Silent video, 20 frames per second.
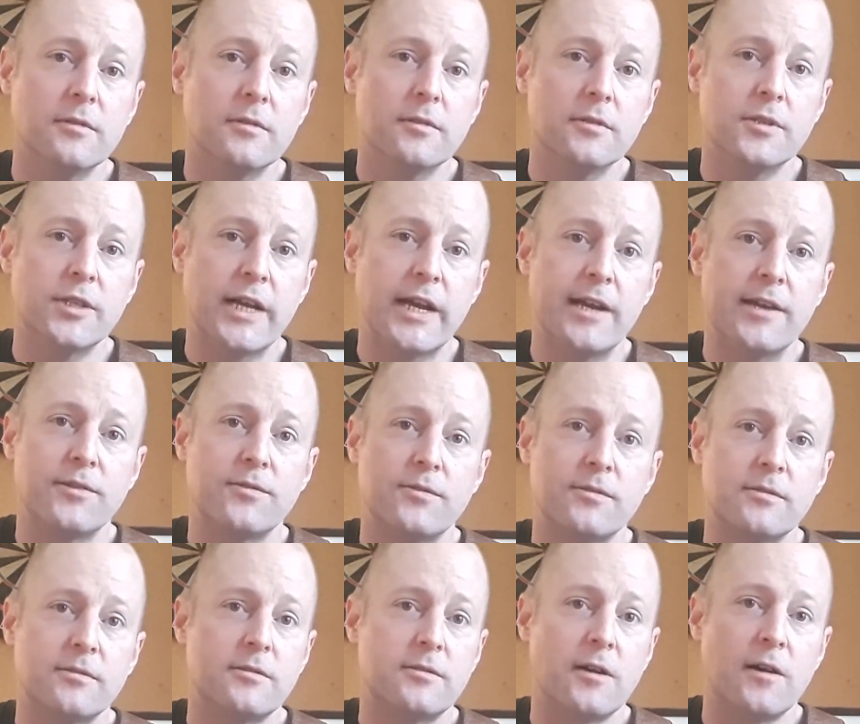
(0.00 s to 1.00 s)
jazz
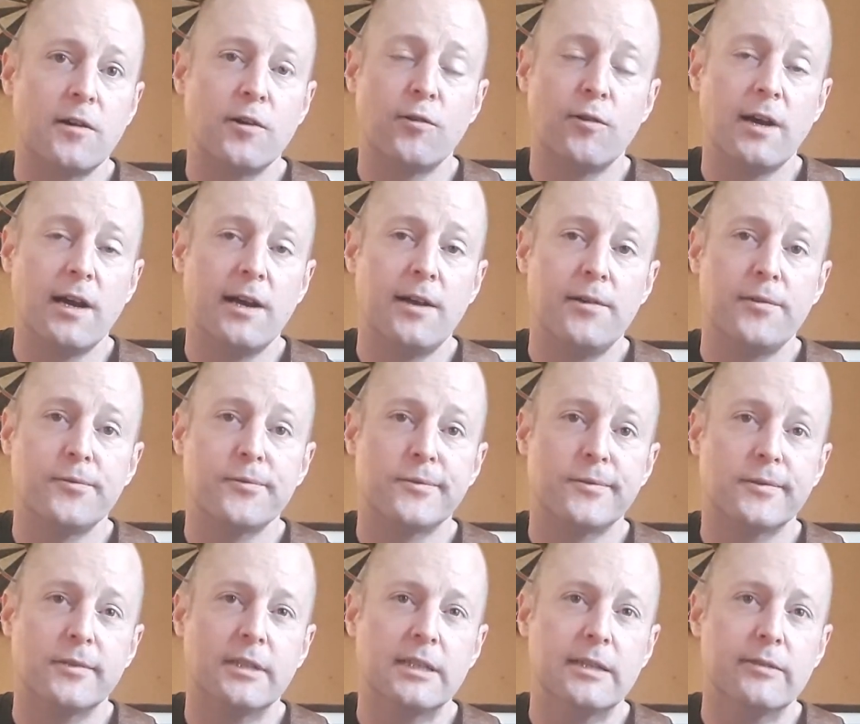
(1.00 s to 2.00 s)

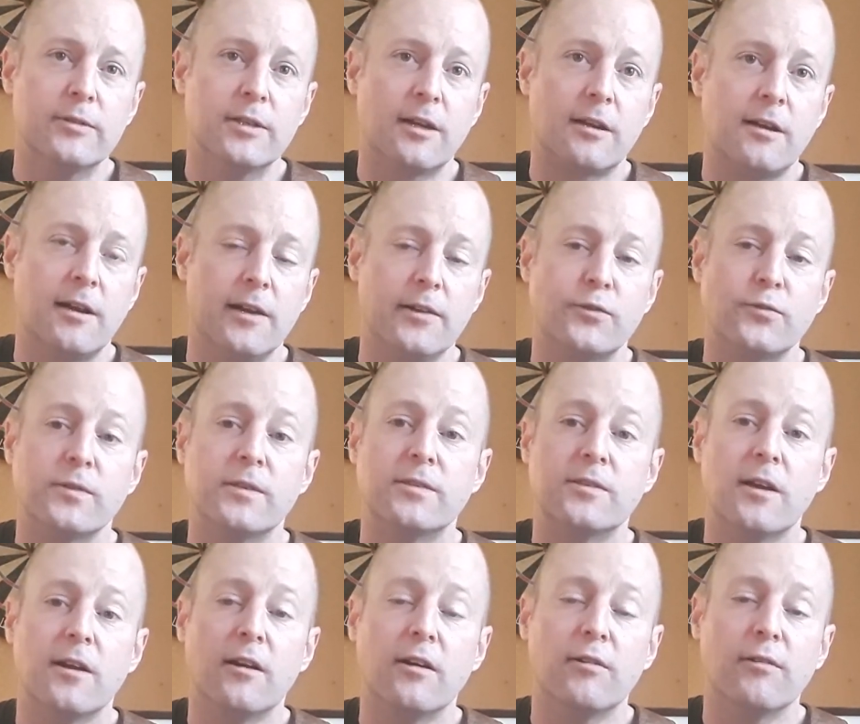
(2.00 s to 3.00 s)
turnarounds, even a country
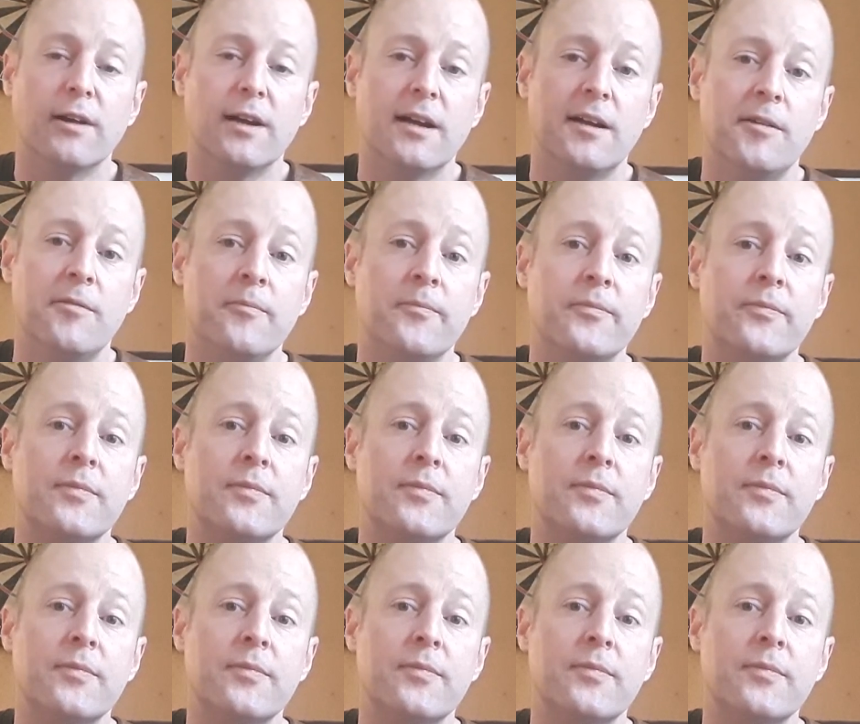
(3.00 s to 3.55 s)
turnaround.